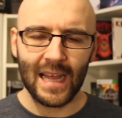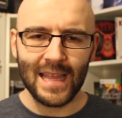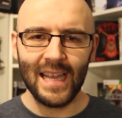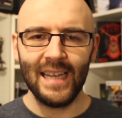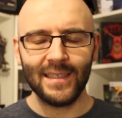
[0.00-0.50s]
and I
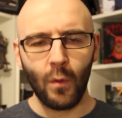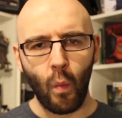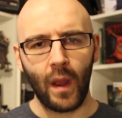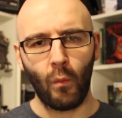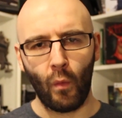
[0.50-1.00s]
think it's a
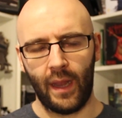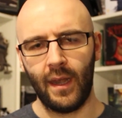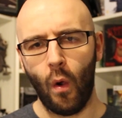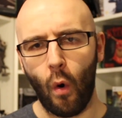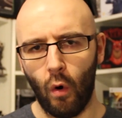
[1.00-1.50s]

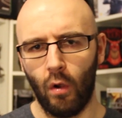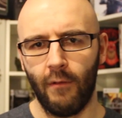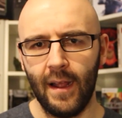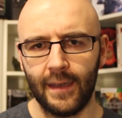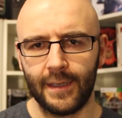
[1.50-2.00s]
win-win all
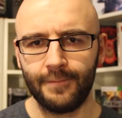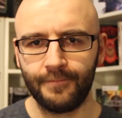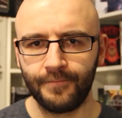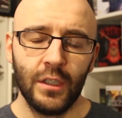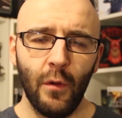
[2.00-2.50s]
around.
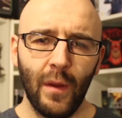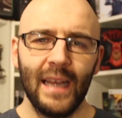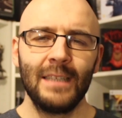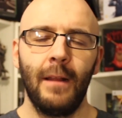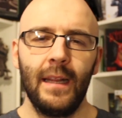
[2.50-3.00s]
So when
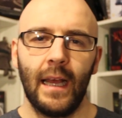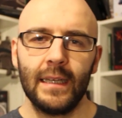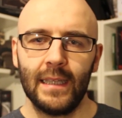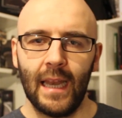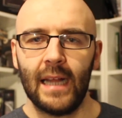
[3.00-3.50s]
I explained
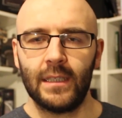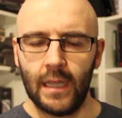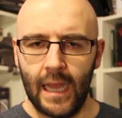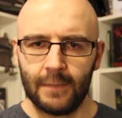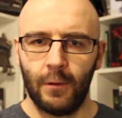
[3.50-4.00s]
that to the lads
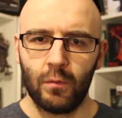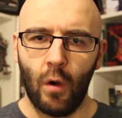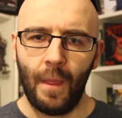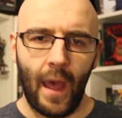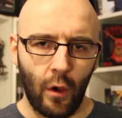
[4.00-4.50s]
on the Xbox
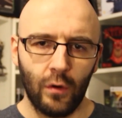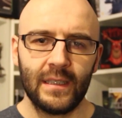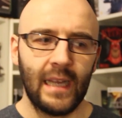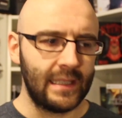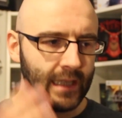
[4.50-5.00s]
One, they all
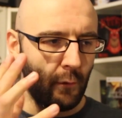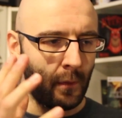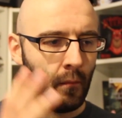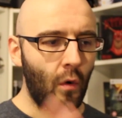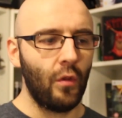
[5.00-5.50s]
says they
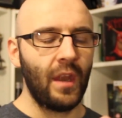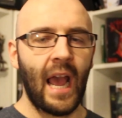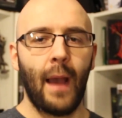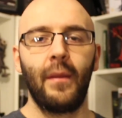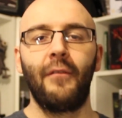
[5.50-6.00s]
would be more than
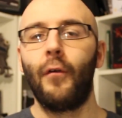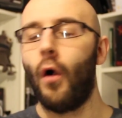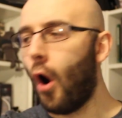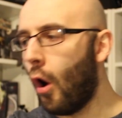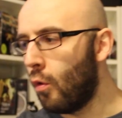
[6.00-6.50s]
happy
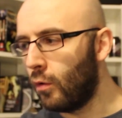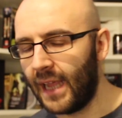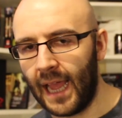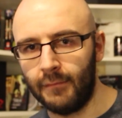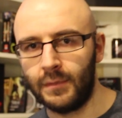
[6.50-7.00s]
for old
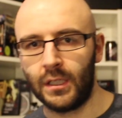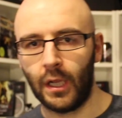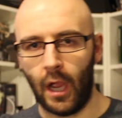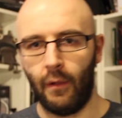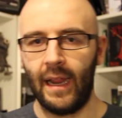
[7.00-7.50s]
games to
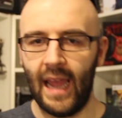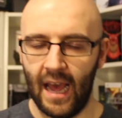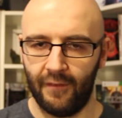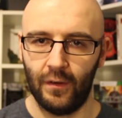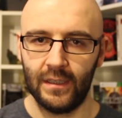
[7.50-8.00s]
go and get
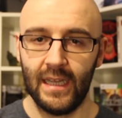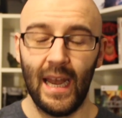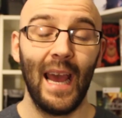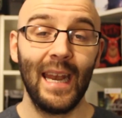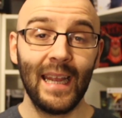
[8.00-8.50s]
adverts
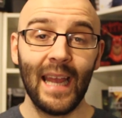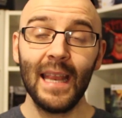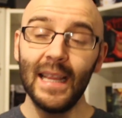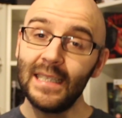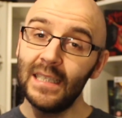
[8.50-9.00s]
in it. And
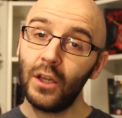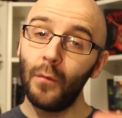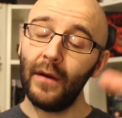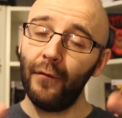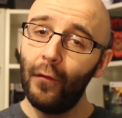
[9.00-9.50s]
again, this is
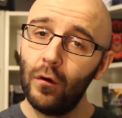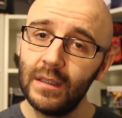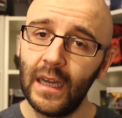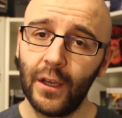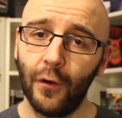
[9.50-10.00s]
not being
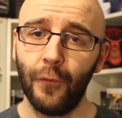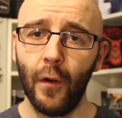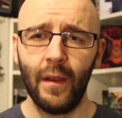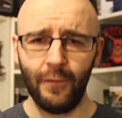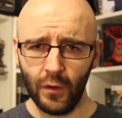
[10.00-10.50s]
forced down your
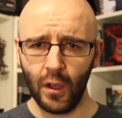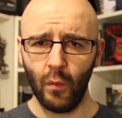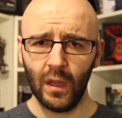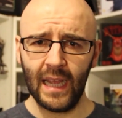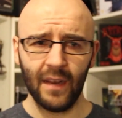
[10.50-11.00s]
throat. If you
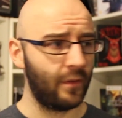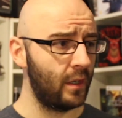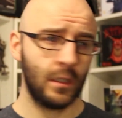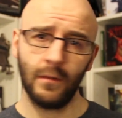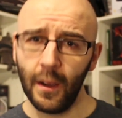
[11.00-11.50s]
don't want the
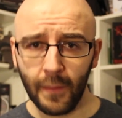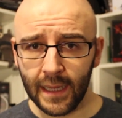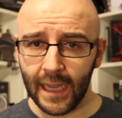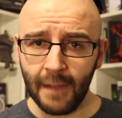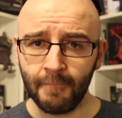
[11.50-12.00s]
adverts, go
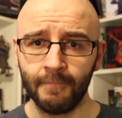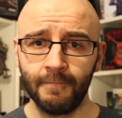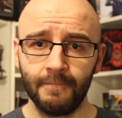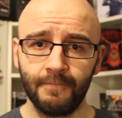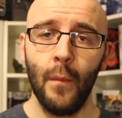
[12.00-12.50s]
buy the game.
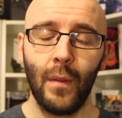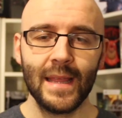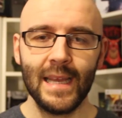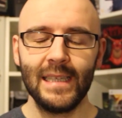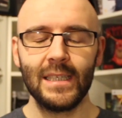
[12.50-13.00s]
But
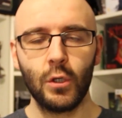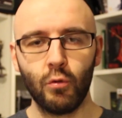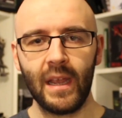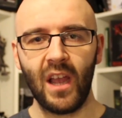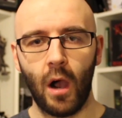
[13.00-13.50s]
I think it's a
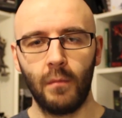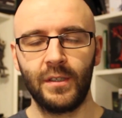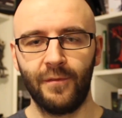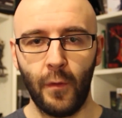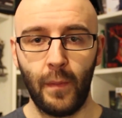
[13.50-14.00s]
great
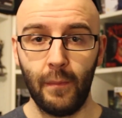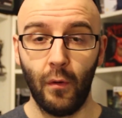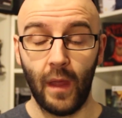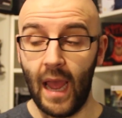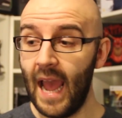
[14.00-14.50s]
option for
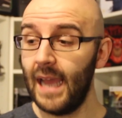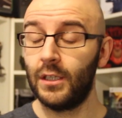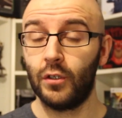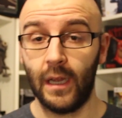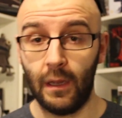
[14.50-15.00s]
people that A,
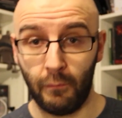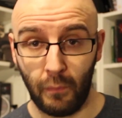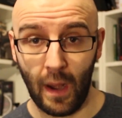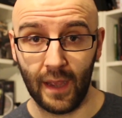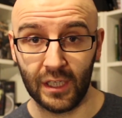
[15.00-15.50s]
are trying to
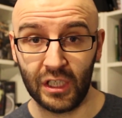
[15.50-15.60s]
play